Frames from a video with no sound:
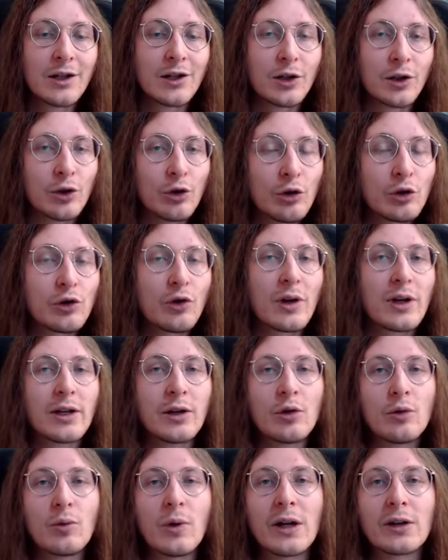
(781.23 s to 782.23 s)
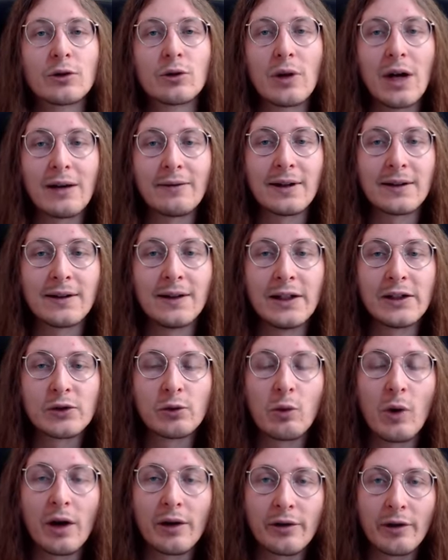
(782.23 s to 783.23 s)
Usually you want to have at least
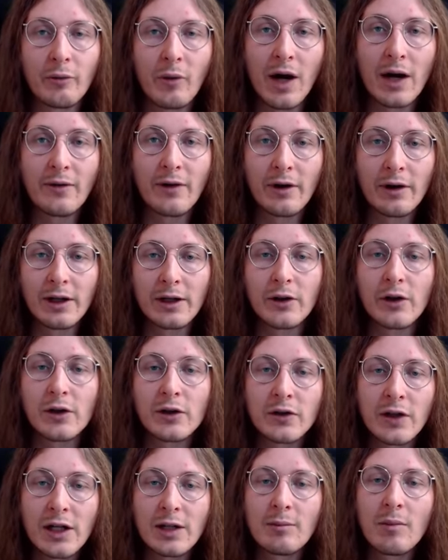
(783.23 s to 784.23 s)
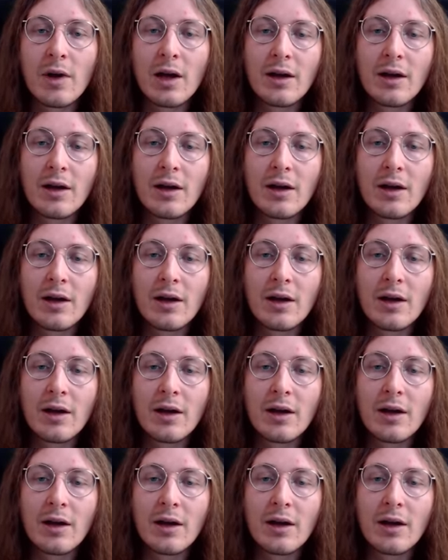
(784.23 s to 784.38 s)
one reviver in your team.